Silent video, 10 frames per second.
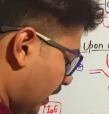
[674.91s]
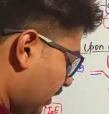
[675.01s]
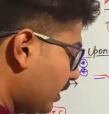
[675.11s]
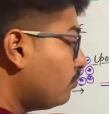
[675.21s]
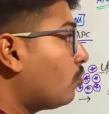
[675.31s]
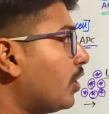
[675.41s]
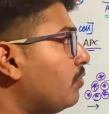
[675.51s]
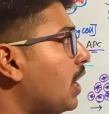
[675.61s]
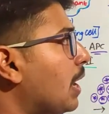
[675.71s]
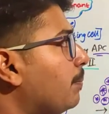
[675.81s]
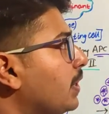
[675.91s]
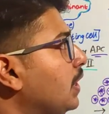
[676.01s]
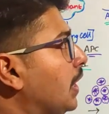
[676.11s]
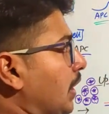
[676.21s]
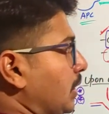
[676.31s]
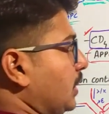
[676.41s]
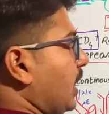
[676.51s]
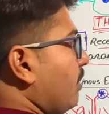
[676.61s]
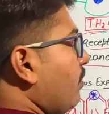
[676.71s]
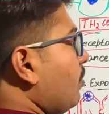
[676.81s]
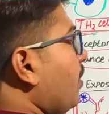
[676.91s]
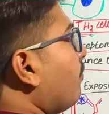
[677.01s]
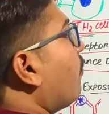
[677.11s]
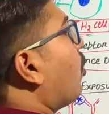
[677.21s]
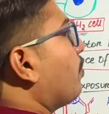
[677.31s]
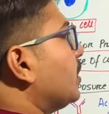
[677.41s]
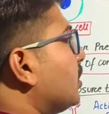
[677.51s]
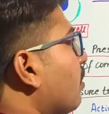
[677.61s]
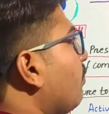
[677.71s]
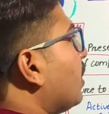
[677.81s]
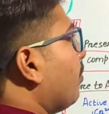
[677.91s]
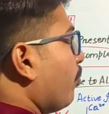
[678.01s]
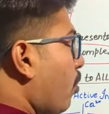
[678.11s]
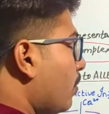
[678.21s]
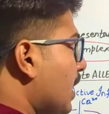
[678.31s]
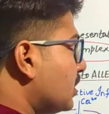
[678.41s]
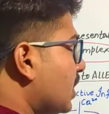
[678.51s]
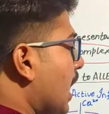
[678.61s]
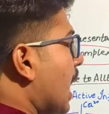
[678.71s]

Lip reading: then what will happen, there will be formation of lymphoblast